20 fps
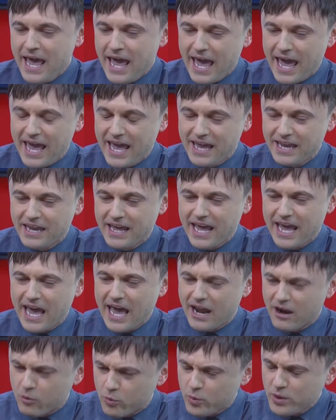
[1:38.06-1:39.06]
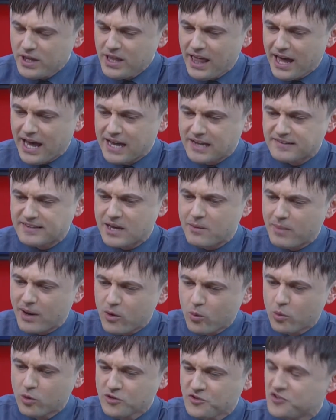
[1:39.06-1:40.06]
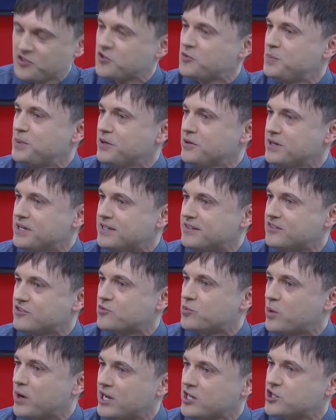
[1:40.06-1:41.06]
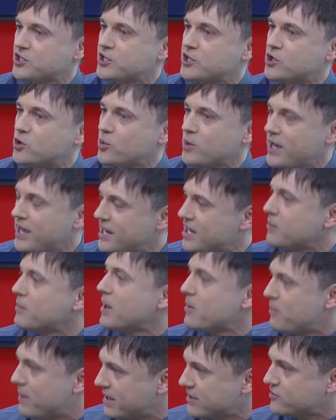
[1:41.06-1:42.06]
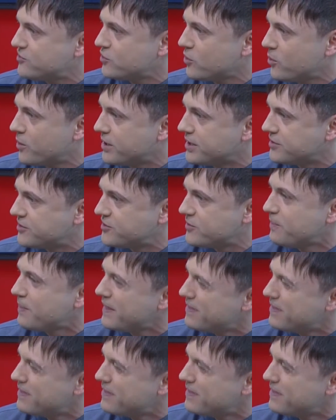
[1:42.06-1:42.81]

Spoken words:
And I realized that my worst experiences were actually creating my best stories.